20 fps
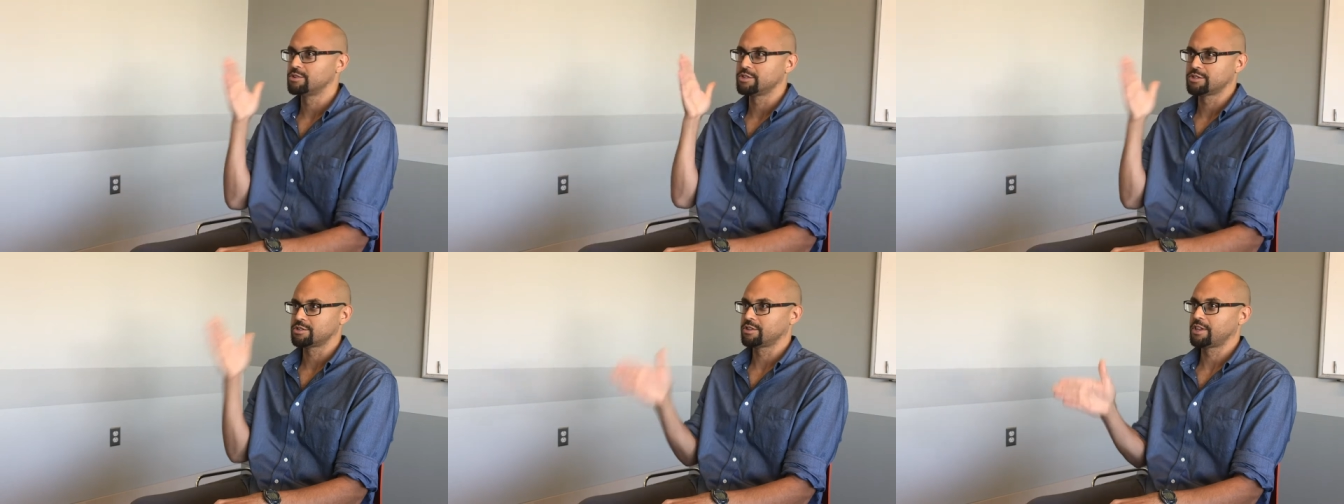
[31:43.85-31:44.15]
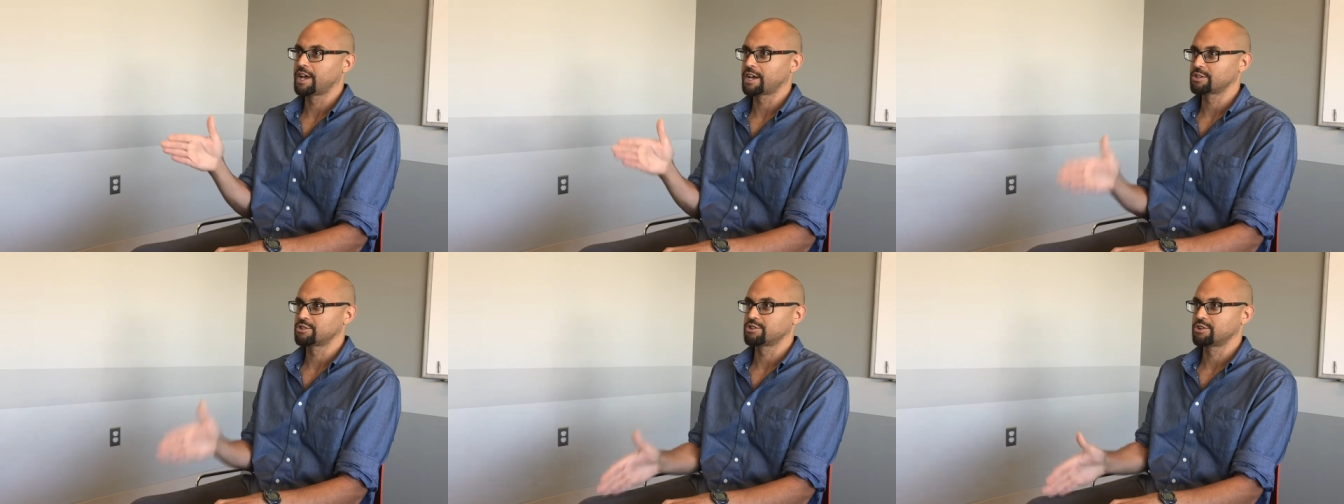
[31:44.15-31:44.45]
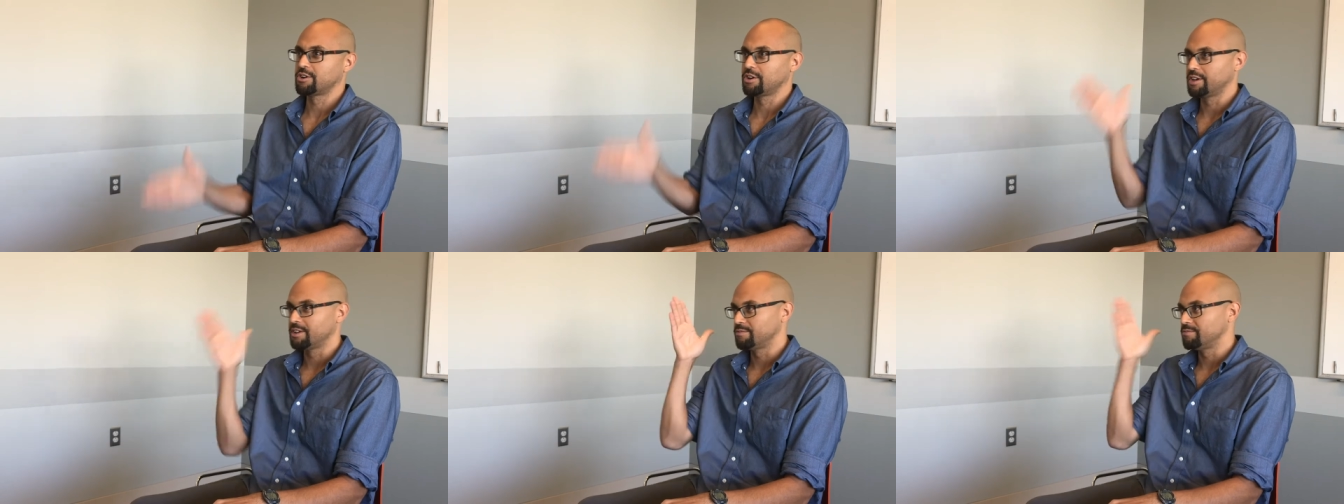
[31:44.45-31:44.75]
just
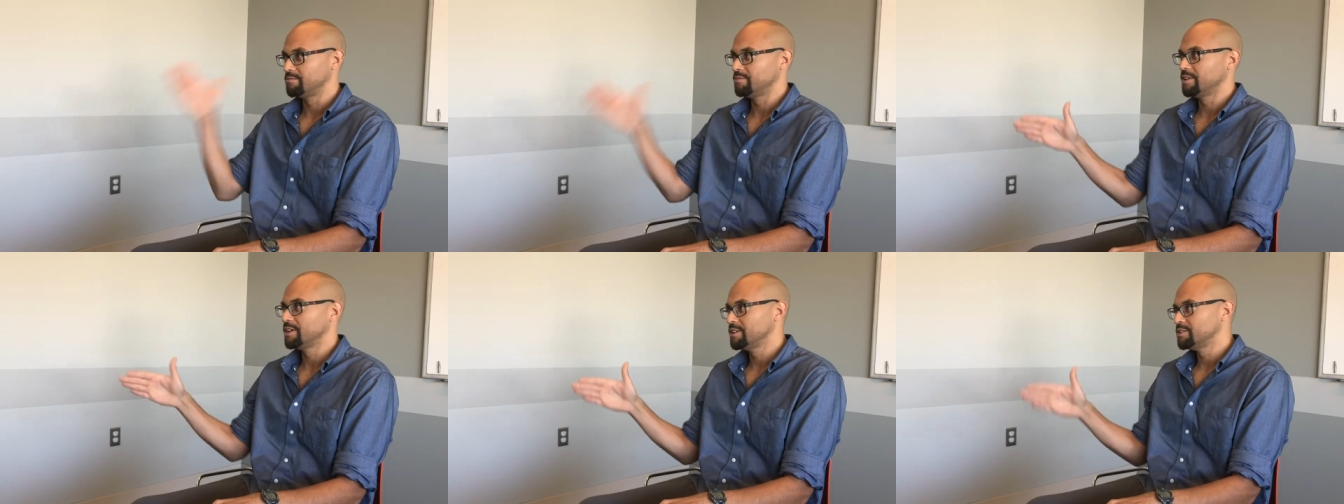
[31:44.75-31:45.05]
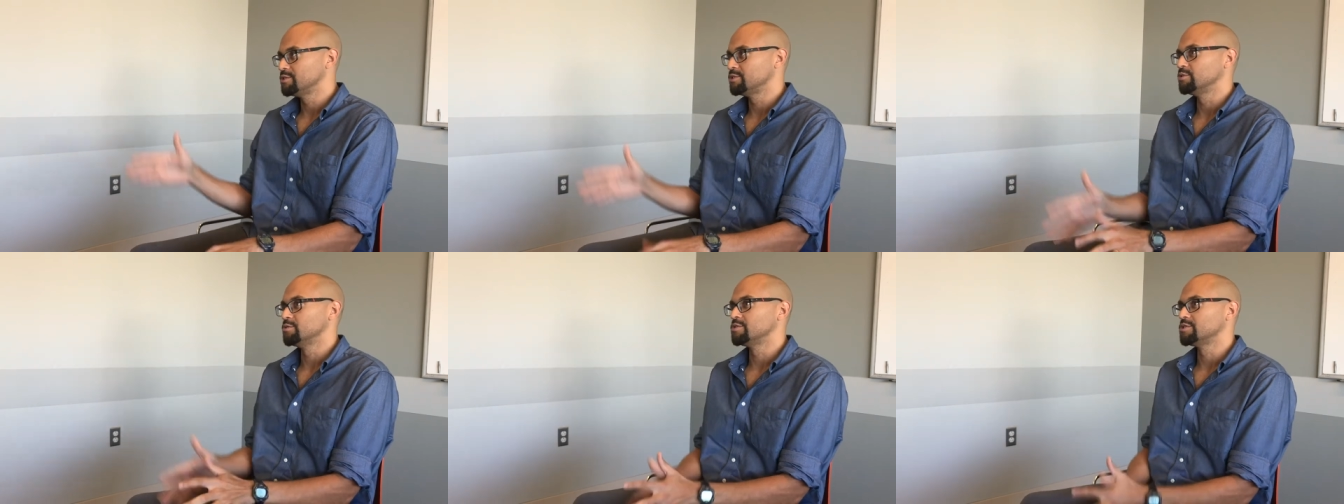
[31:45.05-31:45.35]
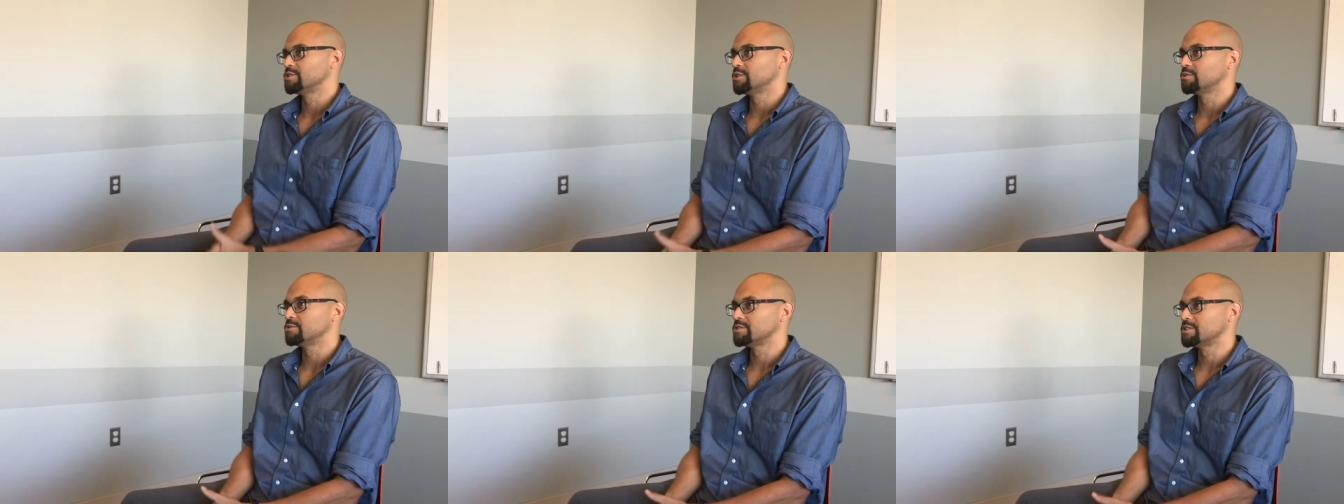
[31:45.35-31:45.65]
lecture and
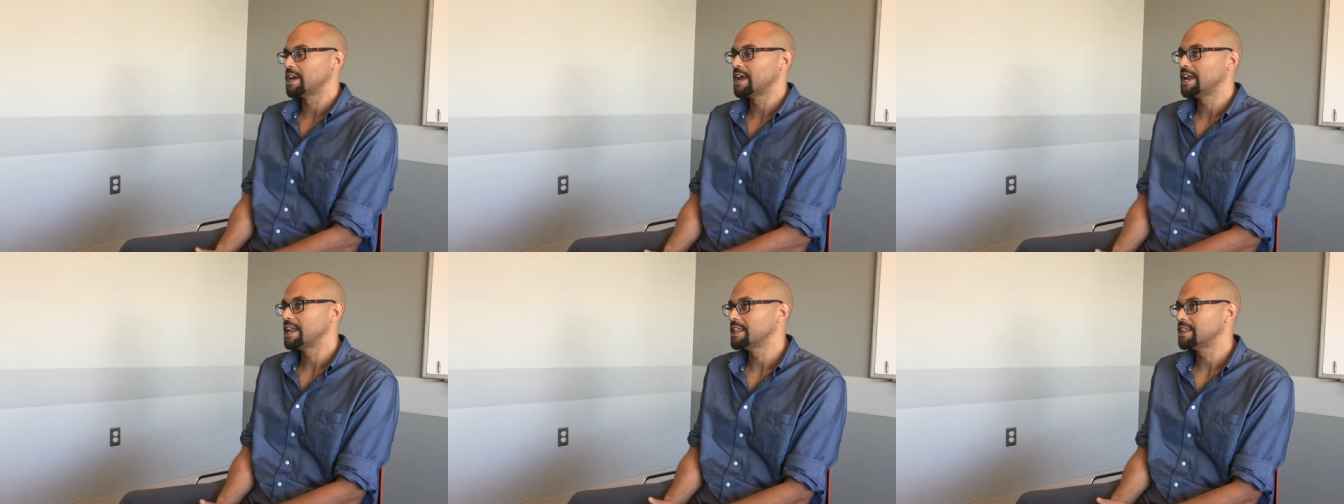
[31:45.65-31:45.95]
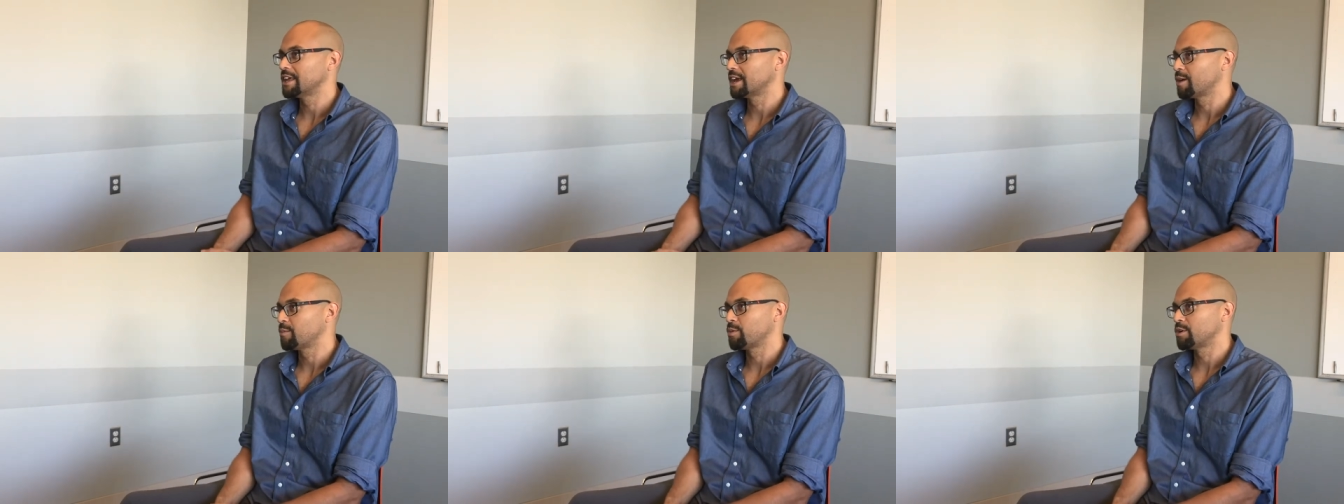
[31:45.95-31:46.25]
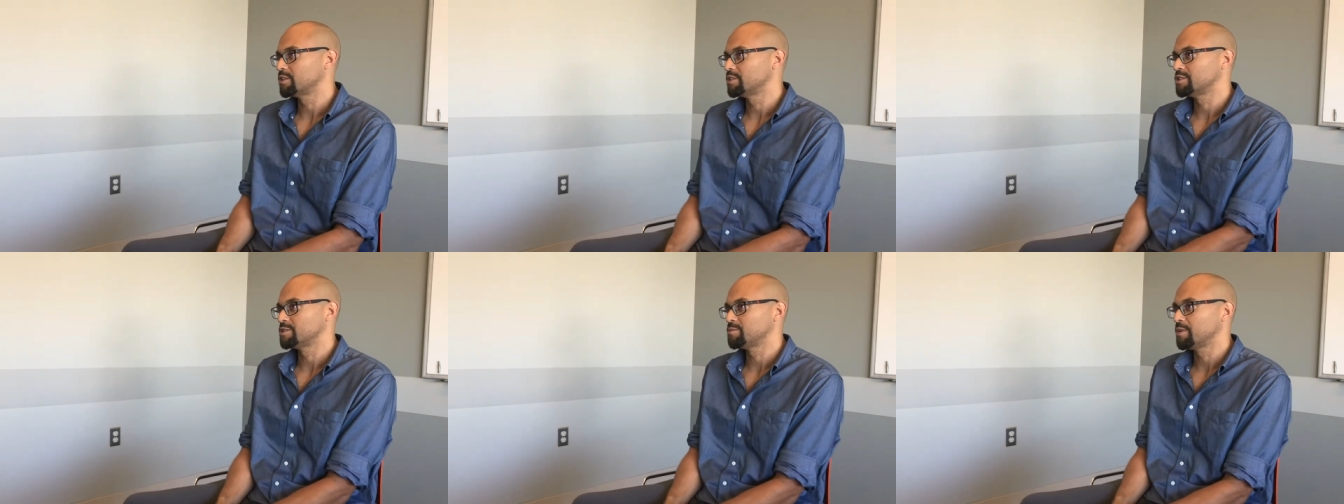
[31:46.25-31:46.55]
students don't say anything or
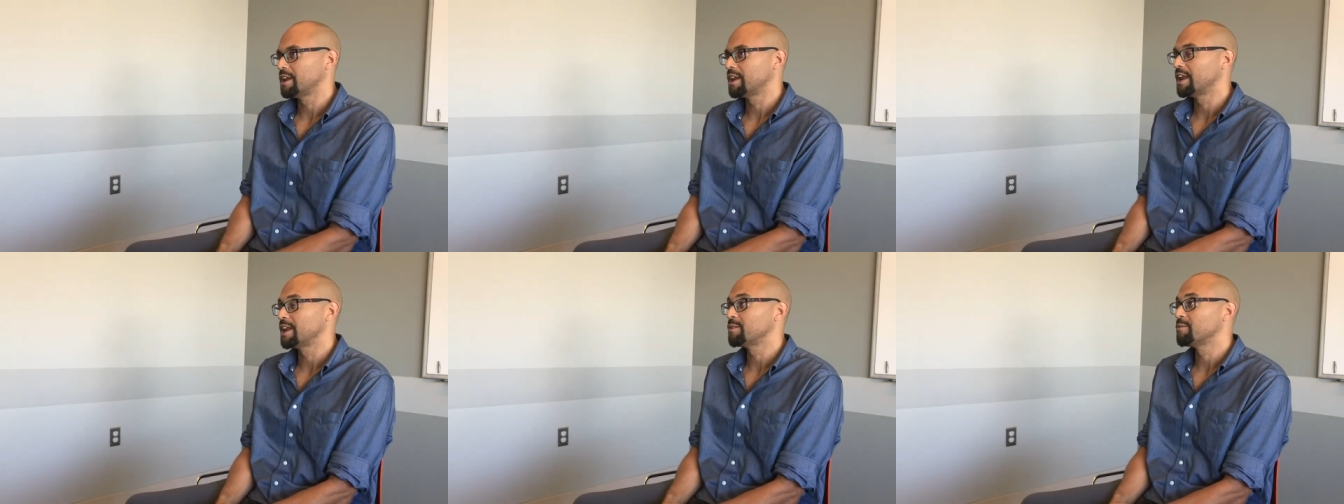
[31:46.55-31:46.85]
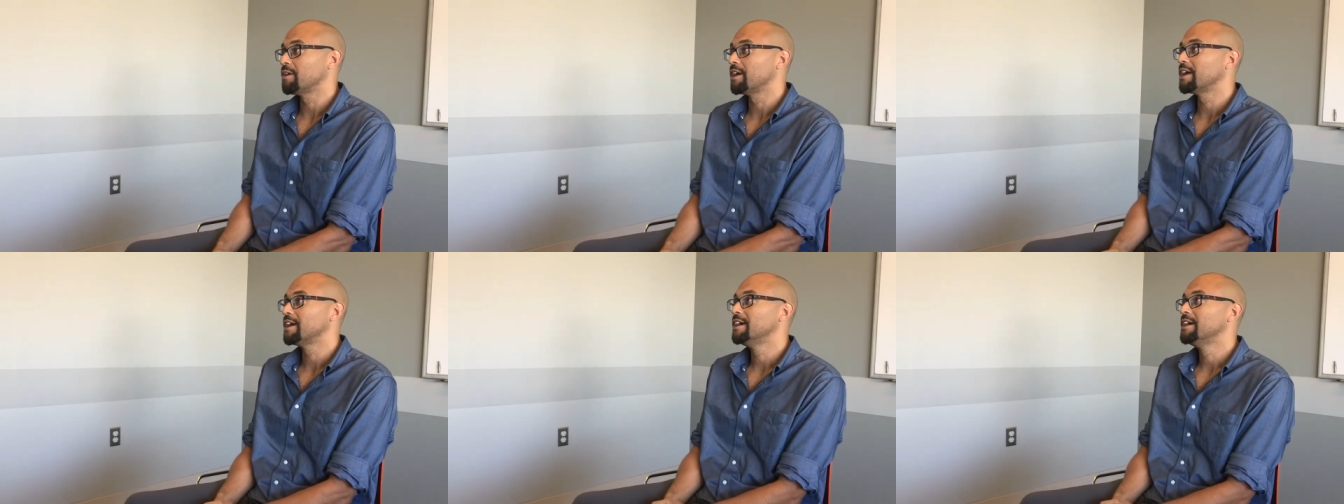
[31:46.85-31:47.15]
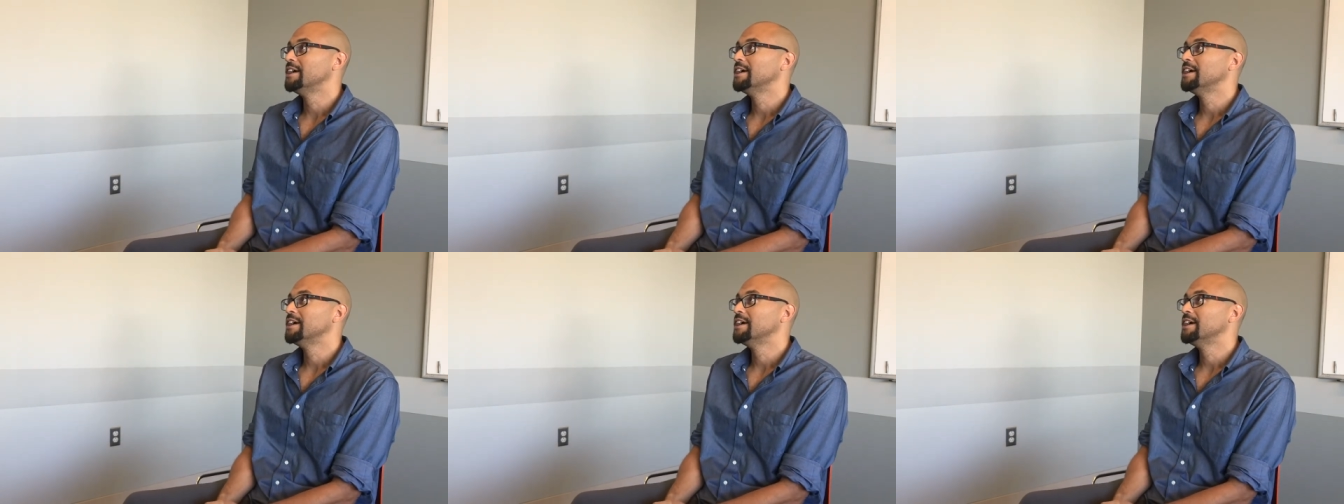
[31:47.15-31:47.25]
participate anyway.